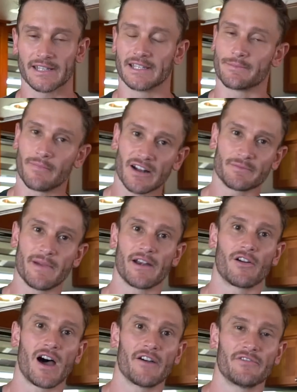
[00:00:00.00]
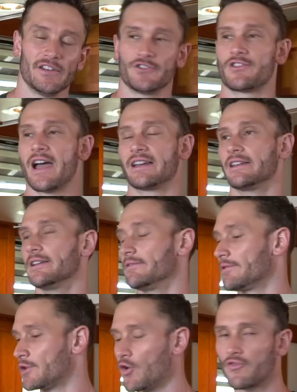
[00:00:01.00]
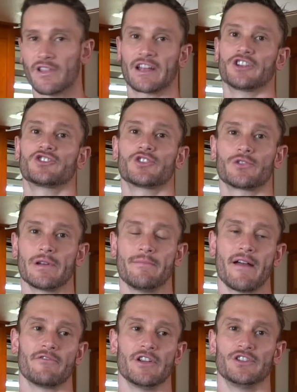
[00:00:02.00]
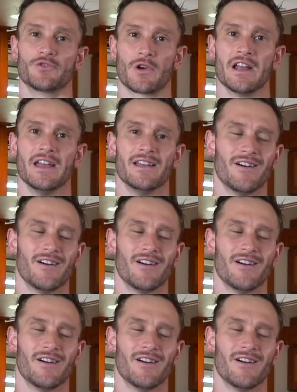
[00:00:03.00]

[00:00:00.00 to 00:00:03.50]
is much better off than trying to go for like a sugary beverage or